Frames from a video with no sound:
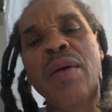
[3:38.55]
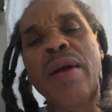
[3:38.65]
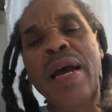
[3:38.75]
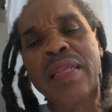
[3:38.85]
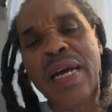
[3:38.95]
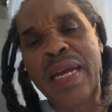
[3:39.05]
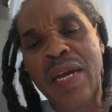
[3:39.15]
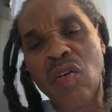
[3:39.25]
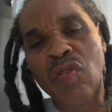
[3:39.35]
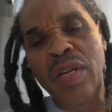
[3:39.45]
After I got
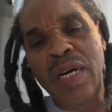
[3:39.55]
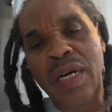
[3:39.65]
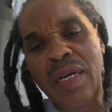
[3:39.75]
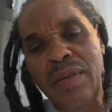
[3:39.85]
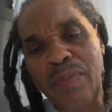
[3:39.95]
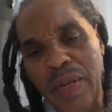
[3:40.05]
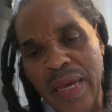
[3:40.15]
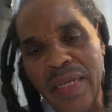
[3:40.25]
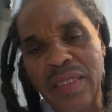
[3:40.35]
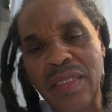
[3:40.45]
older, uh,
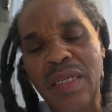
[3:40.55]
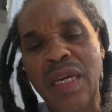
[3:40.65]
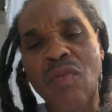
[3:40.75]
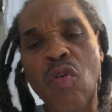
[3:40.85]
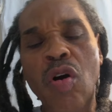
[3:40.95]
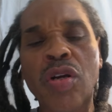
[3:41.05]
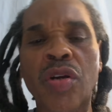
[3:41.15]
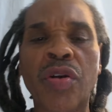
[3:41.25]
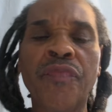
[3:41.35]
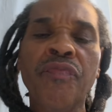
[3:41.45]
Plex, Ken
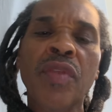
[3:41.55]
Walker.